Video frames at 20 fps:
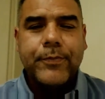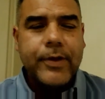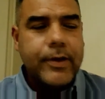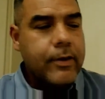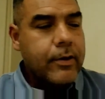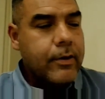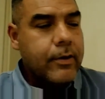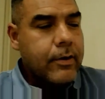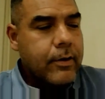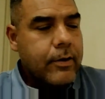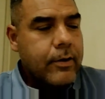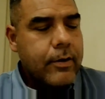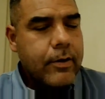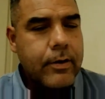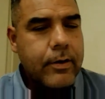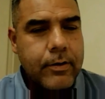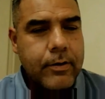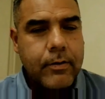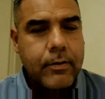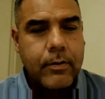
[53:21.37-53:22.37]
And
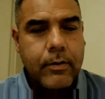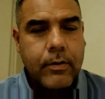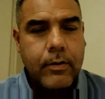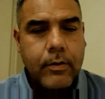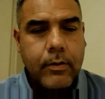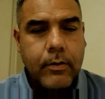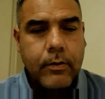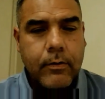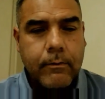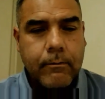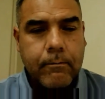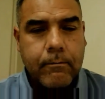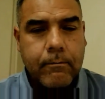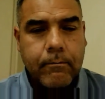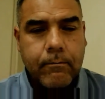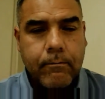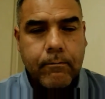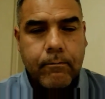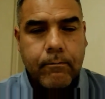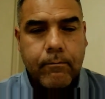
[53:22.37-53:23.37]
Claudie, we just have a
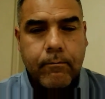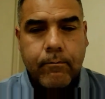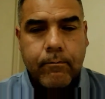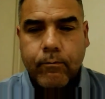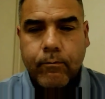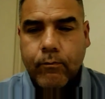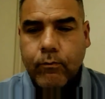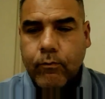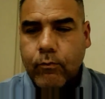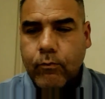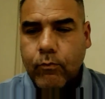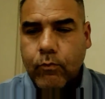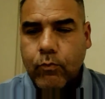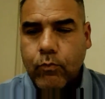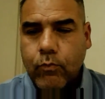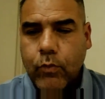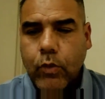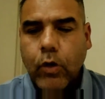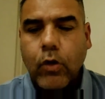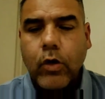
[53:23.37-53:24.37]
couple minutes
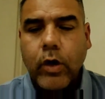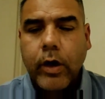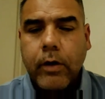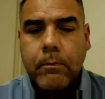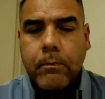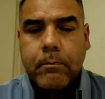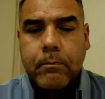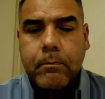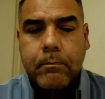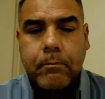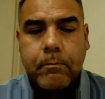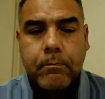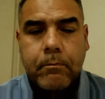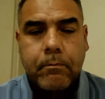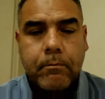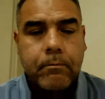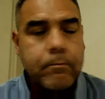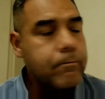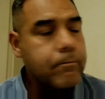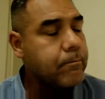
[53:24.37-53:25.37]
left. Is there
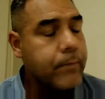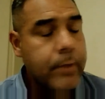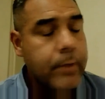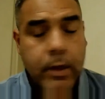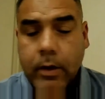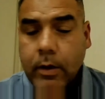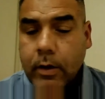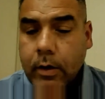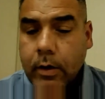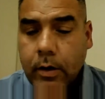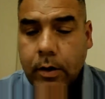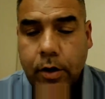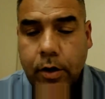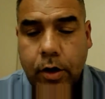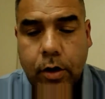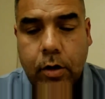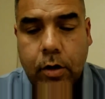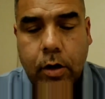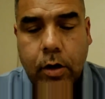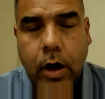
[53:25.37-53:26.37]

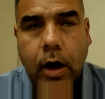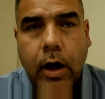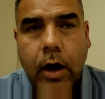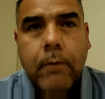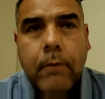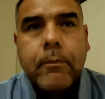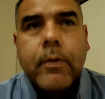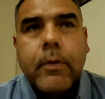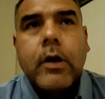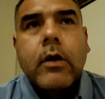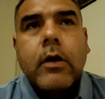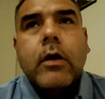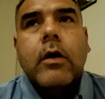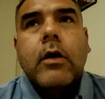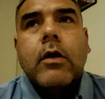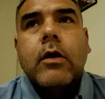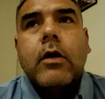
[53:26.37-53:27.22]
anything you wanted to wrap up with?